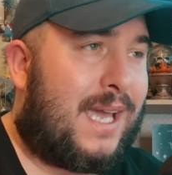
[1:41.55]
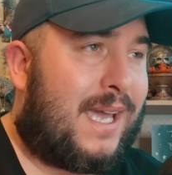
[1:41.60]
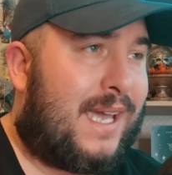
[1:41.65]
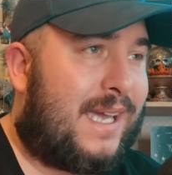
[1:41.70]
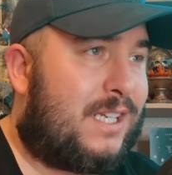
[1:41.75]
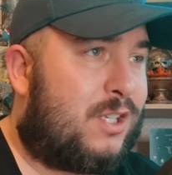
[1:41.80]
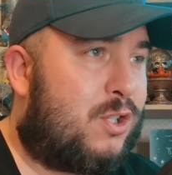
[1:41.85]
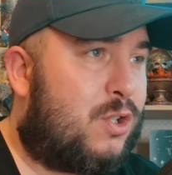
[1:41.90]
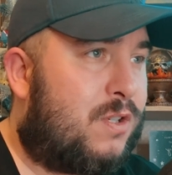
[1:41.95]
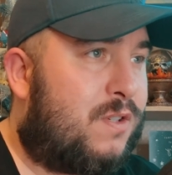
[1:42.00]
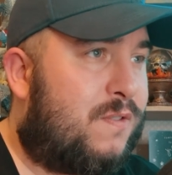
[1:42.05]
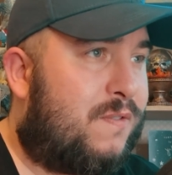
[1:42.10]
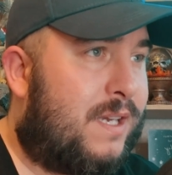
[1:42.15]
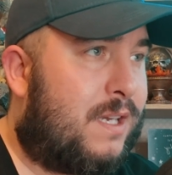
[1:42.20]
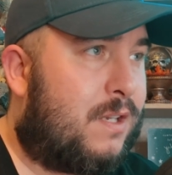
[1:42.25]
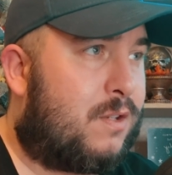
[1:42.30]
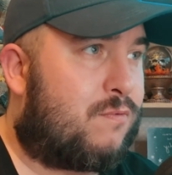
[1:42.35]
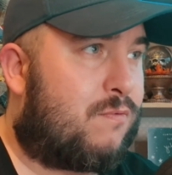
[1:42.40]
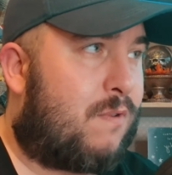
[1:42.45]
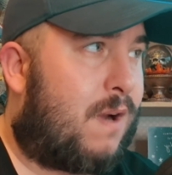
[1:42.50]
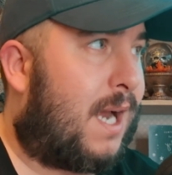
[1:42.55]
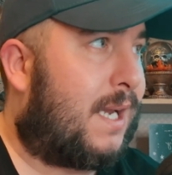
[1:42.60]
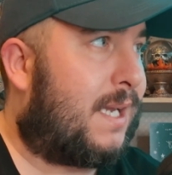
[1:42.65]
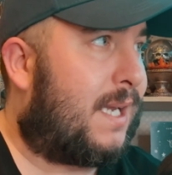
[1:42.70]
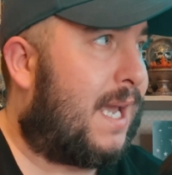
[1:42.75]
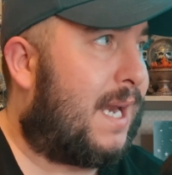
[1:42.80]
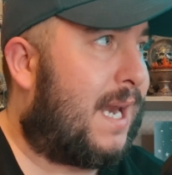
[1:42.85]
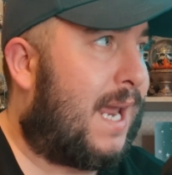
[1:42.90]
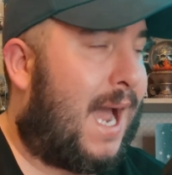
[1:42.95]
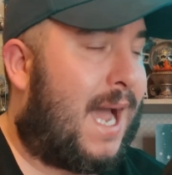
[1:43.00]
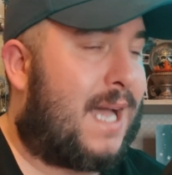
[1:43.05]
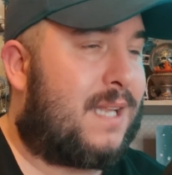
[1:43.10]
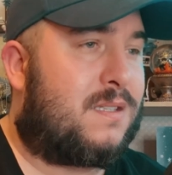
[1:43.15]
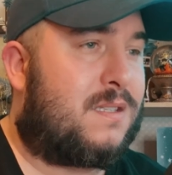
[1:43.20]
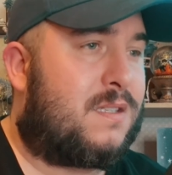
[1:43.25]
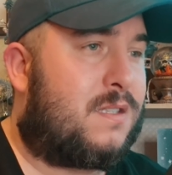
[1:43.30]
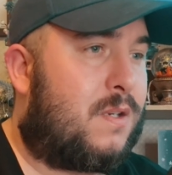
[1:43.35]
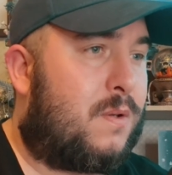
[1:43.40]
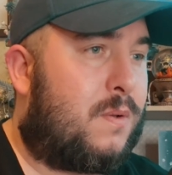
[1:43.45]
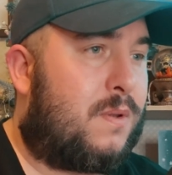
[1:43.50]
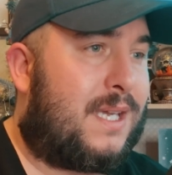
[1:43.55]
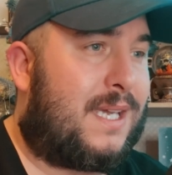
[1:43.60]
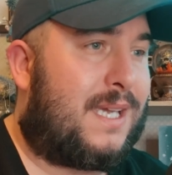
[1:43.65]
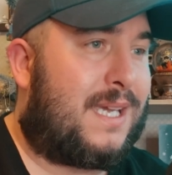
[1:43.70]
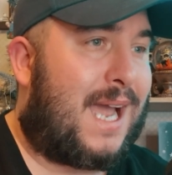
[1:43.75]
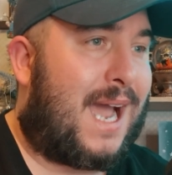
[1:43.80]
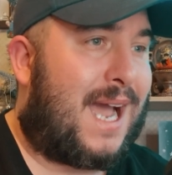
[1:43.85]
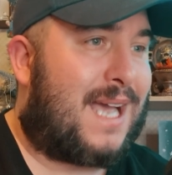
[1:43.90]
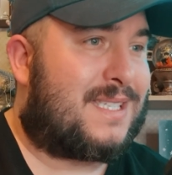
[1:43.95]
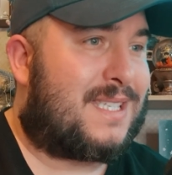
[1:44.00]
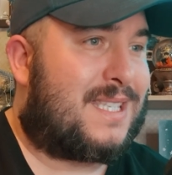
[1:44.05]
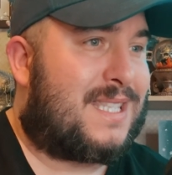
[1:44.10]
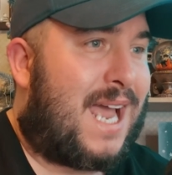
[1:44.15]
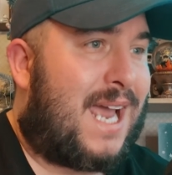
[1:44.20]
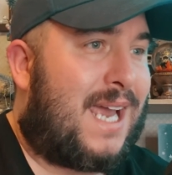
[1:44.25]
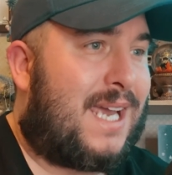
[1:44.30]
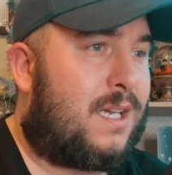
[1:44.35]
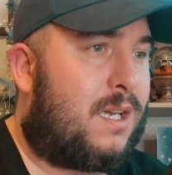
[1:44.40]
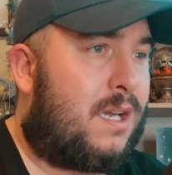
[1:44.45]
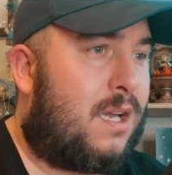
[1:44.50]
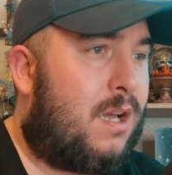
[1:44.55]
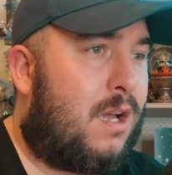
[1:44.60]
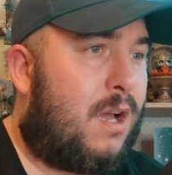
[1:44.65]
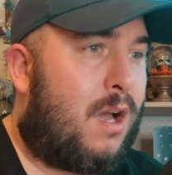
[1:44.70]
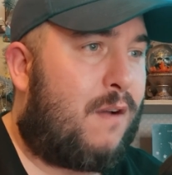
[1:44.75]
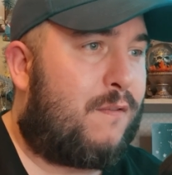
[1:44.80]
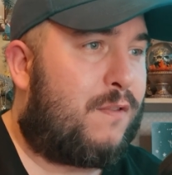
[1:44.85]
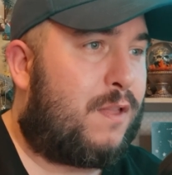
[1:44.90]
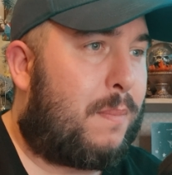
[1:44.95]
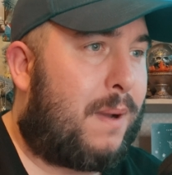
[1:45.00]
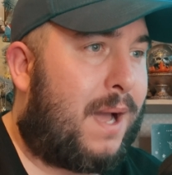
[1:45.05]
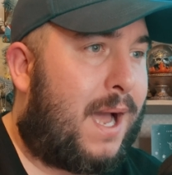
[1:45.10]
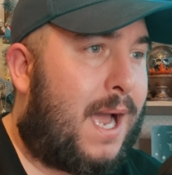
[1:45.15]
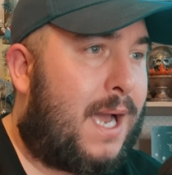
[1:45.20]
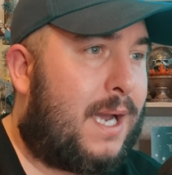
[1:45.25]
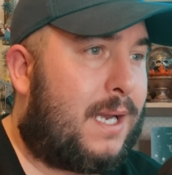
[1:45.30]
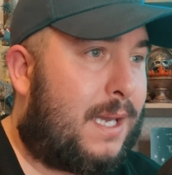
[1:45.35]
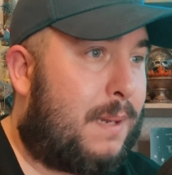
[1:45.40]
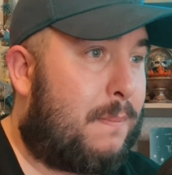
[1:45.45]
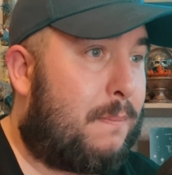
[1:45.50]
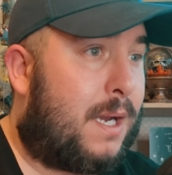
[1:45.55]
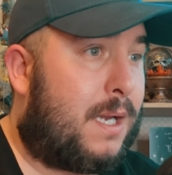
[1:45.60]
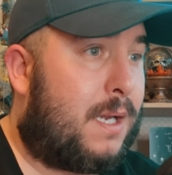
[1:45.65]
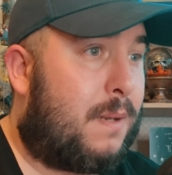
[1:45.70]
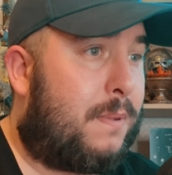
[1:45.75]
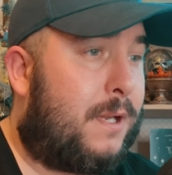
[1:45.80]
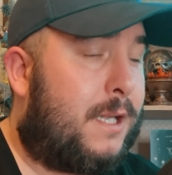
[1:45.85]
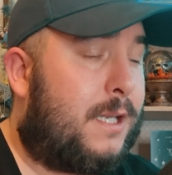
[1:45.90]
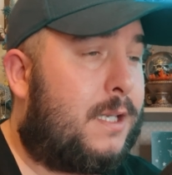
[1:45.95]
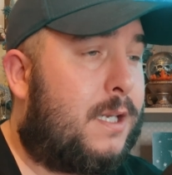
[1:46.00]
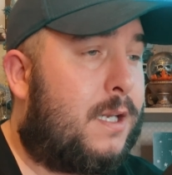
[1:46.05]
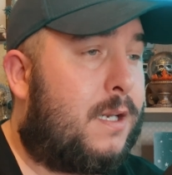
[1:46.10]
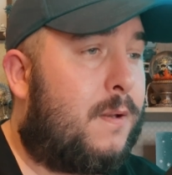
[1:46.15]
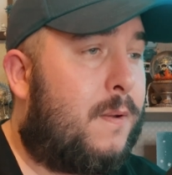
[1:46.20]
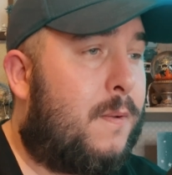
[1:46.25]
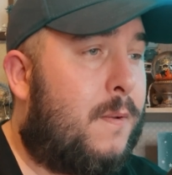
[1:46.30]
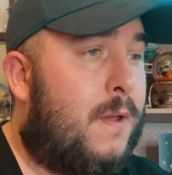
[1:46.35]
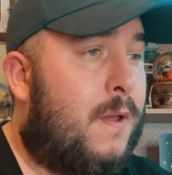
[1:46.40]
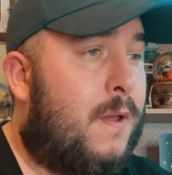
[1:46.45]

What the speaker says: It just feels right and it adds to the aesthetic of the park in my opinion.